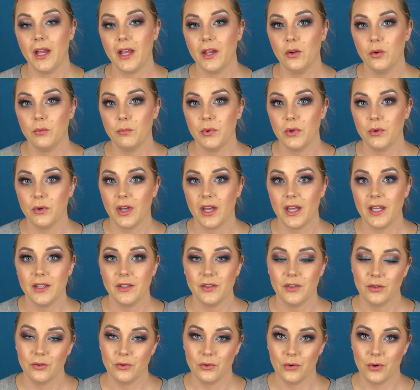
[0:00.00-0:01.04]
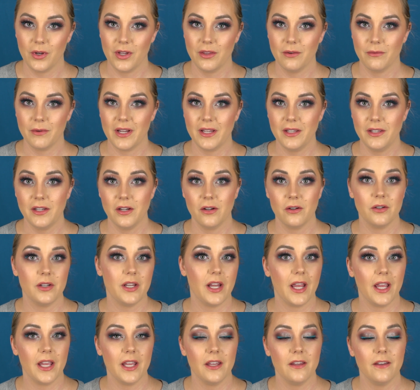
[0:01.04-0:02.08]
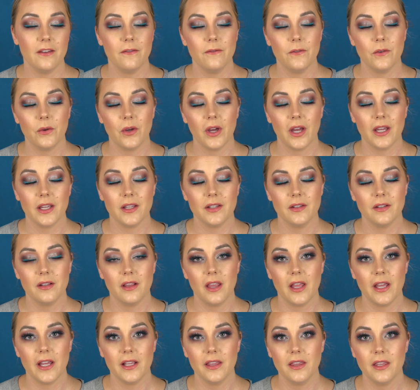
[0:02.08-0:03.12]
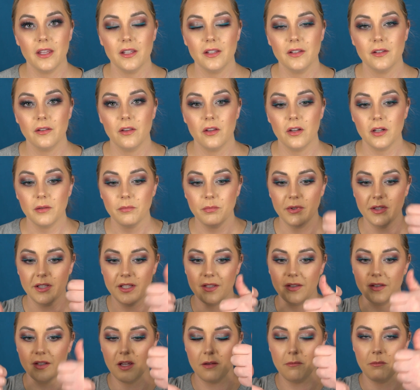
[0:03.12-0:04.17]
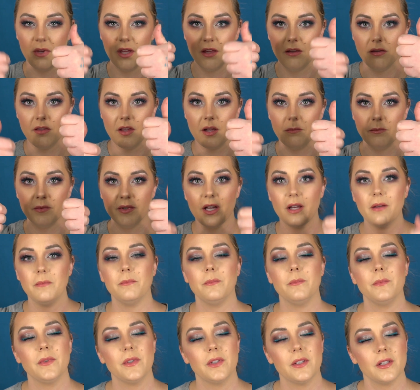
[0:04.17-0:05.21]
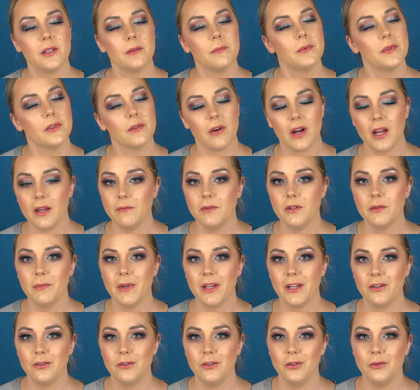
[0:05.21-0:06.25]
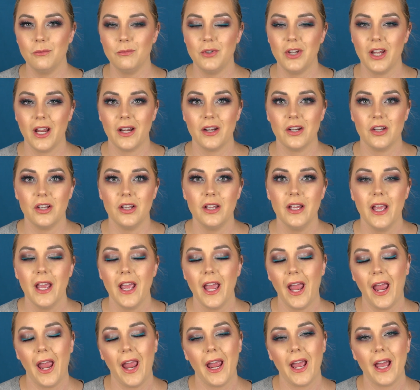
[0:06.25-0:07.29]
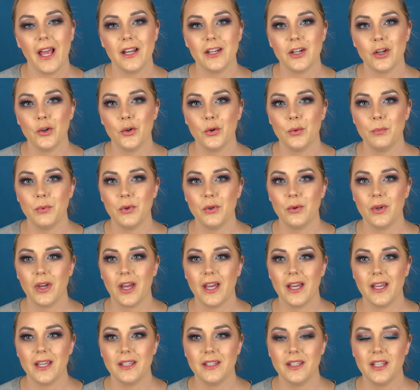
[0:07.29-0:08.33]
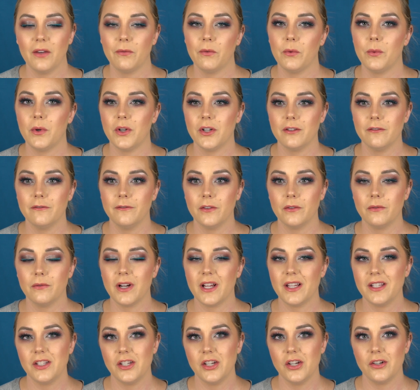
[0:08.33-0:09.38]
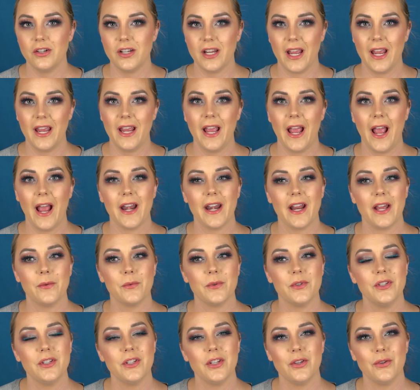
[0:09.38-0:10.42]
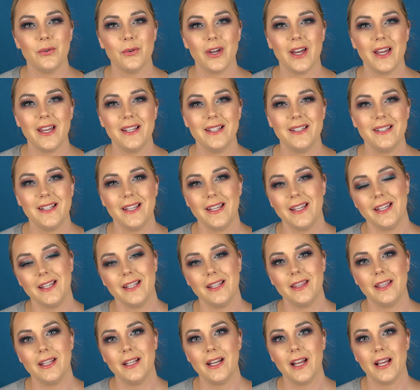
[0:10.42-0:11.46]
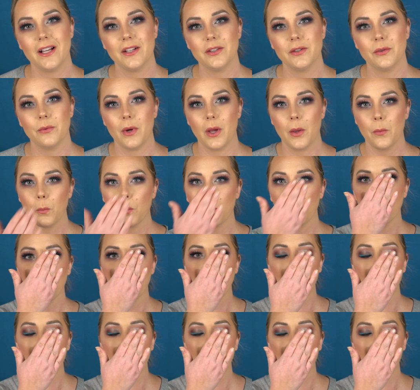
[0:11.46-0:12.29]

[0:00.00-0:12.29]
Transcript: I hope you guys enjoy the rest of your day. If you guys like this look, please give me a thumbs up, subscribe to my YouTube channel, and I hope you guys have a wonderful rest of your day, and I will see you guys in the next one.